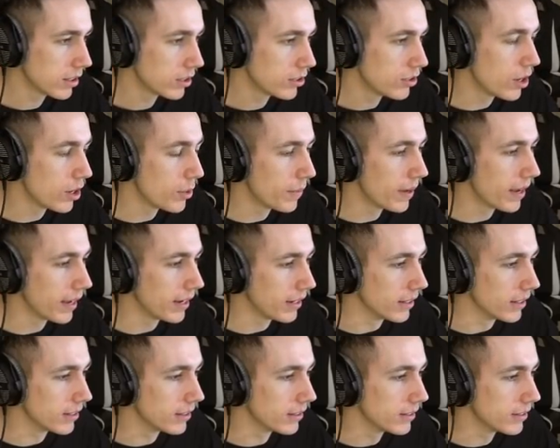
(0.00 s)
No, Oh,
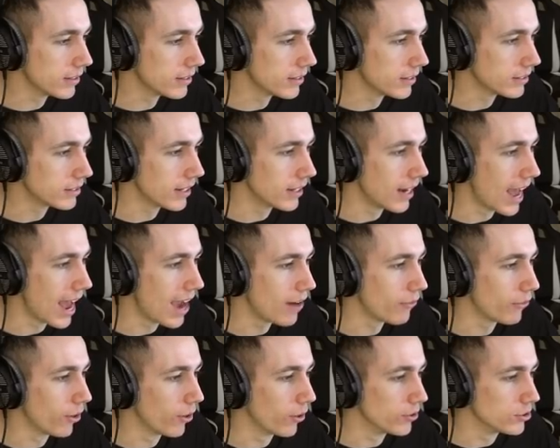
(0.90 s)
wait. Stone. There's an
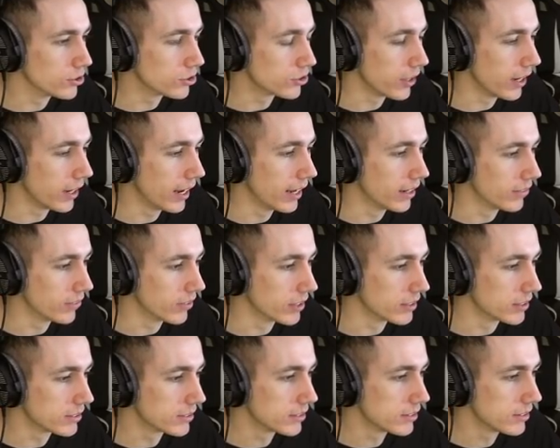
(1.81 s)
arrow straight ahead of
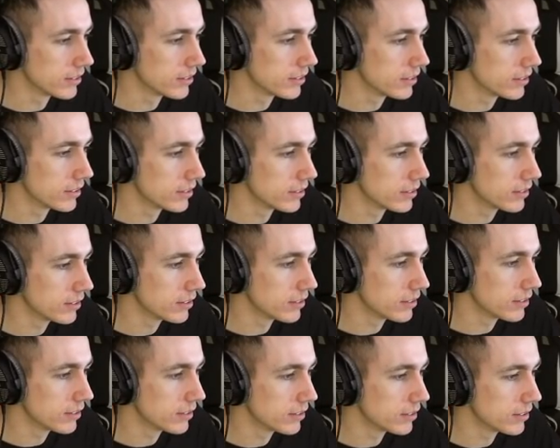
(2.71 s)
us. Straight
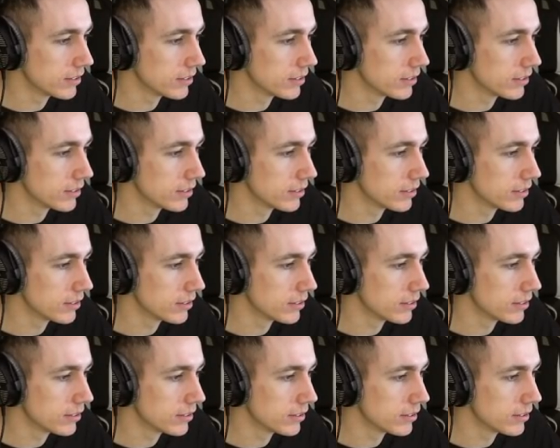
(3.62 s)
ahead to Where? where? Oh
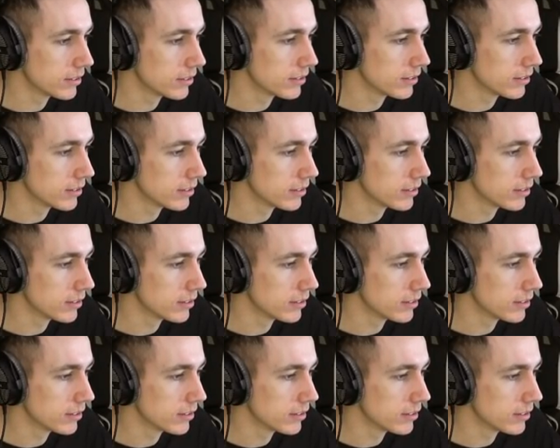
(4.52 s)
my god, is it that